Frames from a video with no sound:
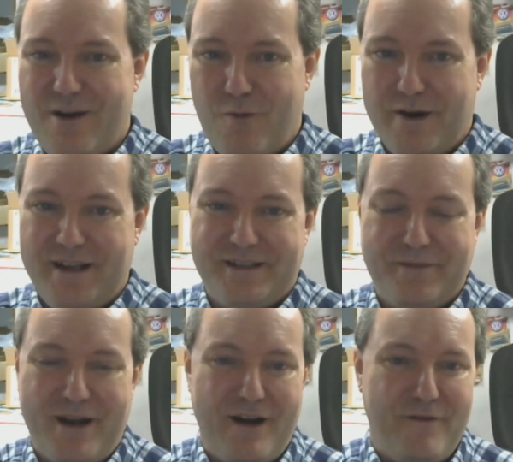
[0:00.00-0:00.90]
we're in
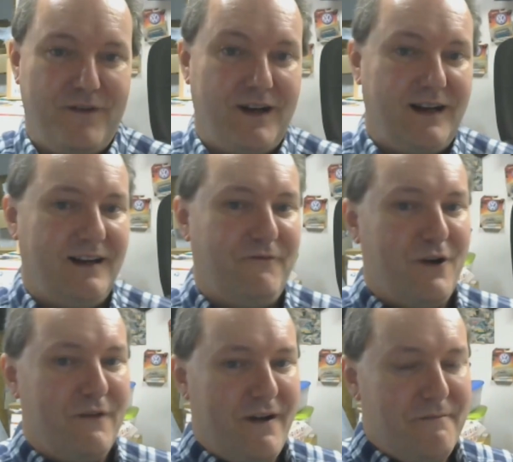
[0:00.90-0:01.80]
some kind of
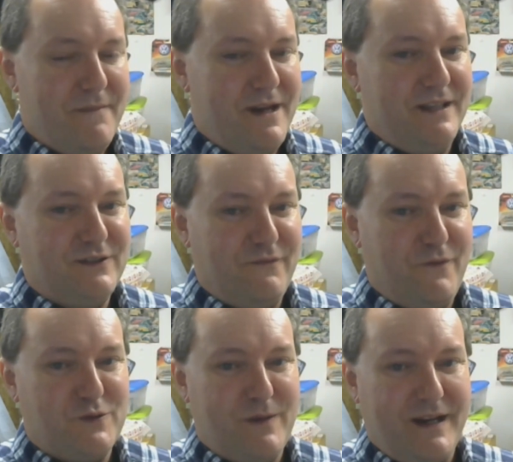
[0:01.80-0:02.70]
45 minutes
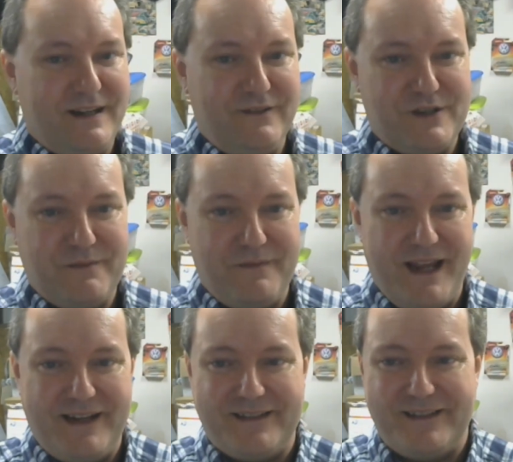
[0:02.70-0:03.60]
Volkswagen dealership
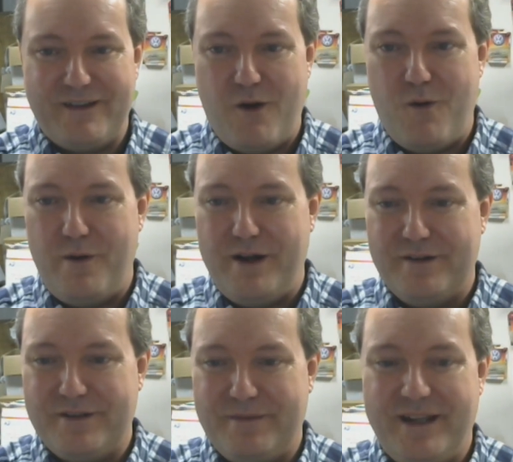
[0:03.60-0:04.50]
nexus hole here
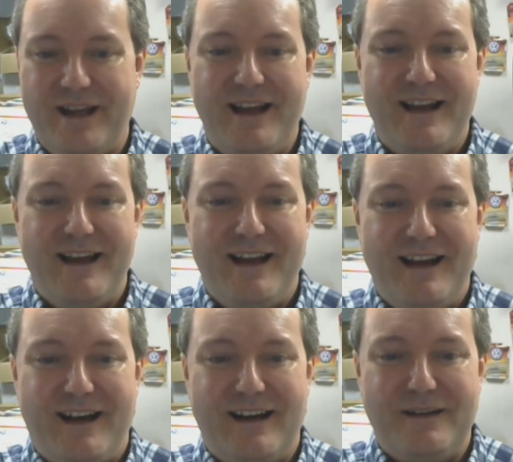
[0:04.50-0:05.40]
or something.
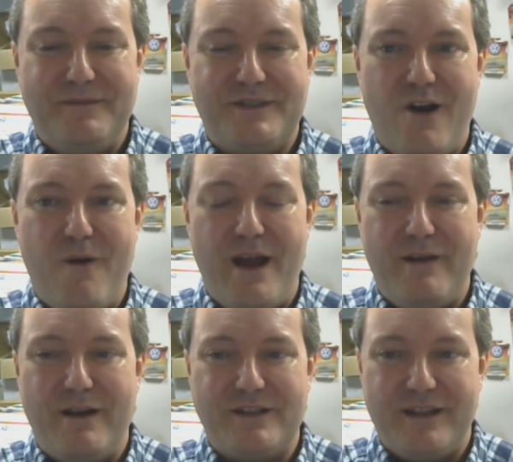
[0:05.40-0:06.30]
So
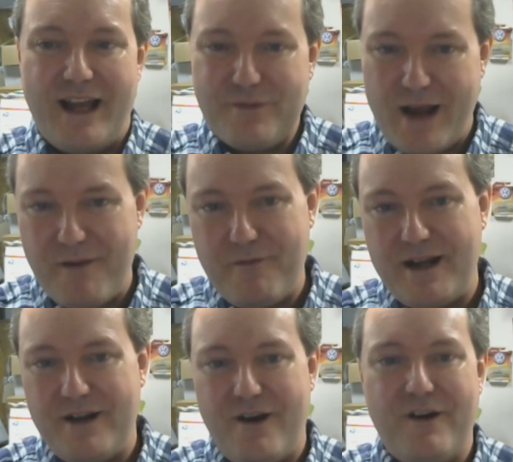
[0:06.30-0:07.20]
anyway, so that's what happened with
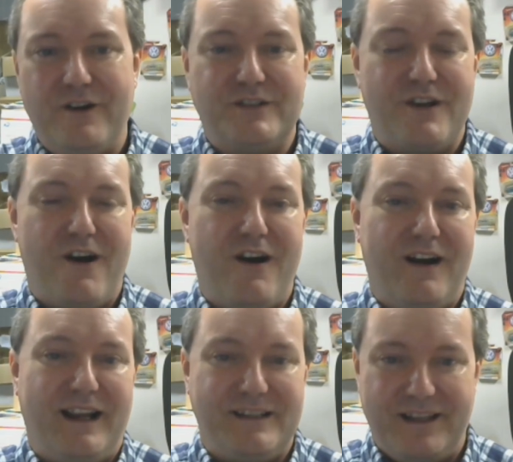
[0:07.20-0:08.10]
my daughter's car.
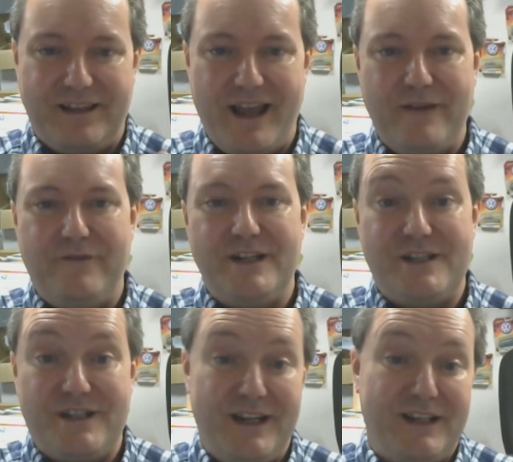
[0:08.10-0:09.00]
Like I said, thankfully
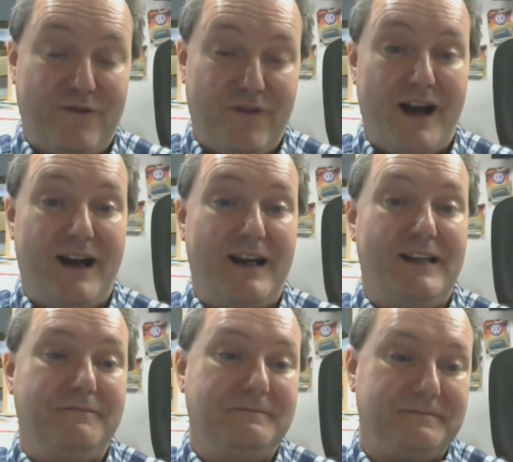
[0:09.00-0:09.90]
she is
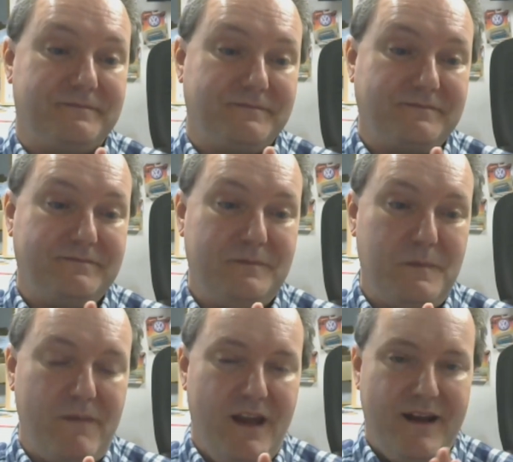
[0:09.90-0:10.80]
fine.
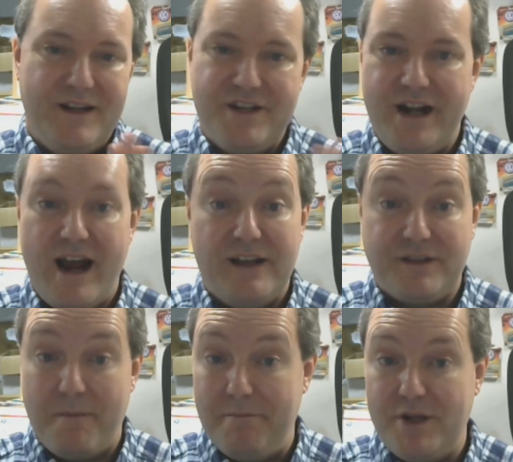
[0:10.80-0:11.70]
She now has
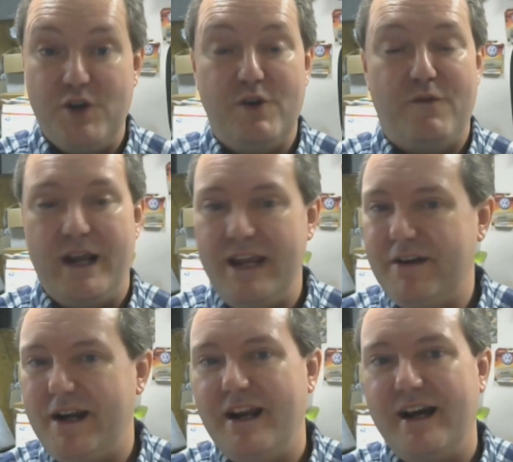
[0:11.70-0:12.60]
a beautiful,
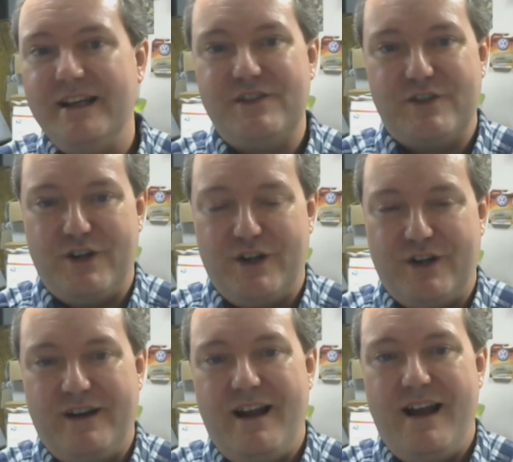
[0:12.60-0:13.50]
even nicer,